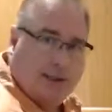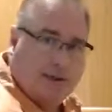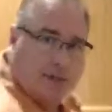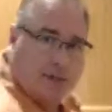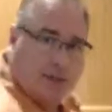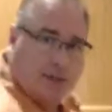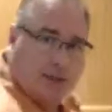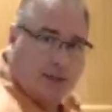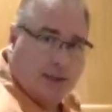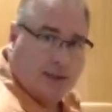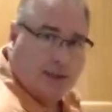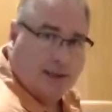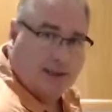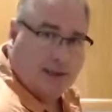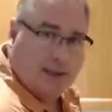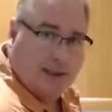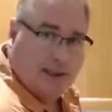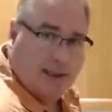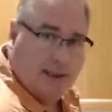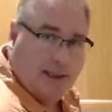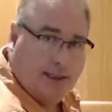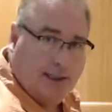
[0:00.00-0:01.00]
not
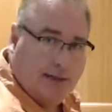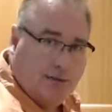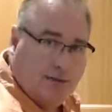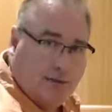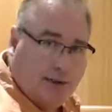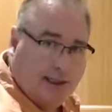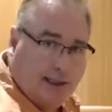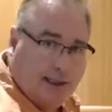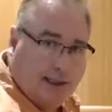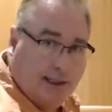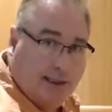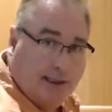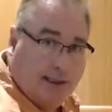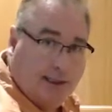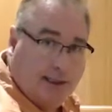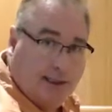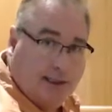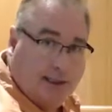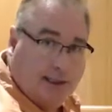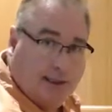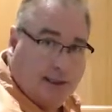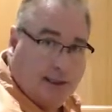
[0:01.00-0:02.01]
equally
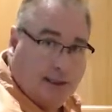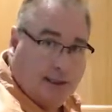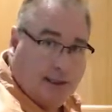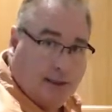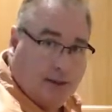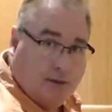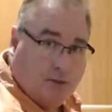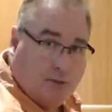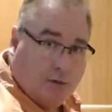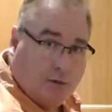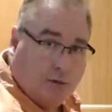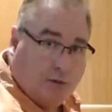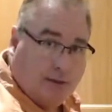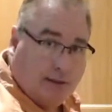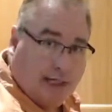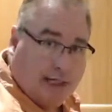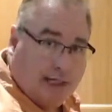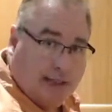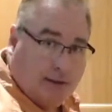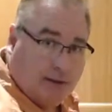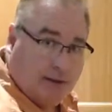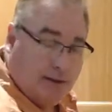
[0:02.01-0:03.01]
rolled
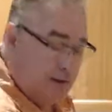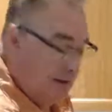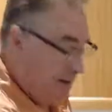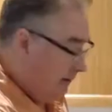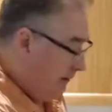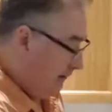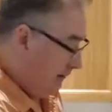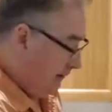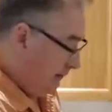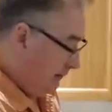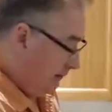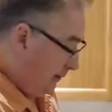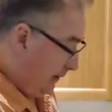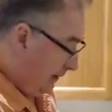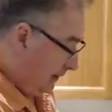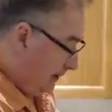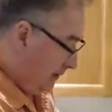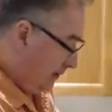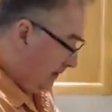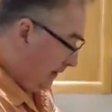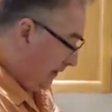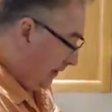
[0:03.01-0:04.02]
out.
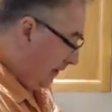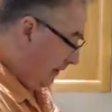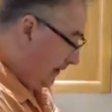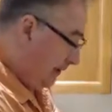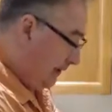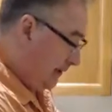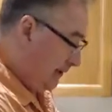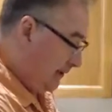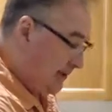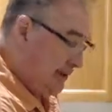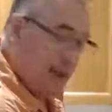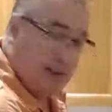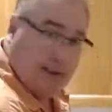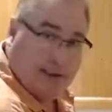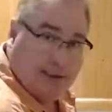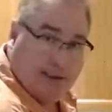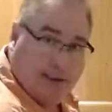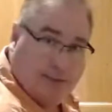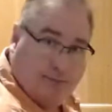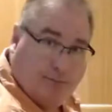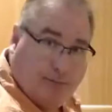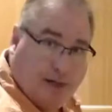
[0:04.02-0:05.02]
But you can see it
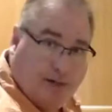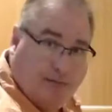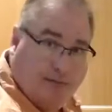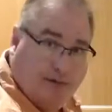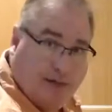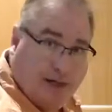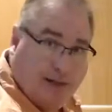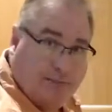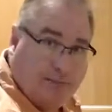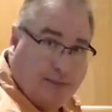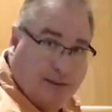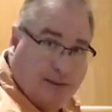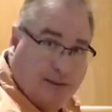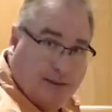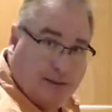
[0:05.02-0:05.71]
didn't puff up.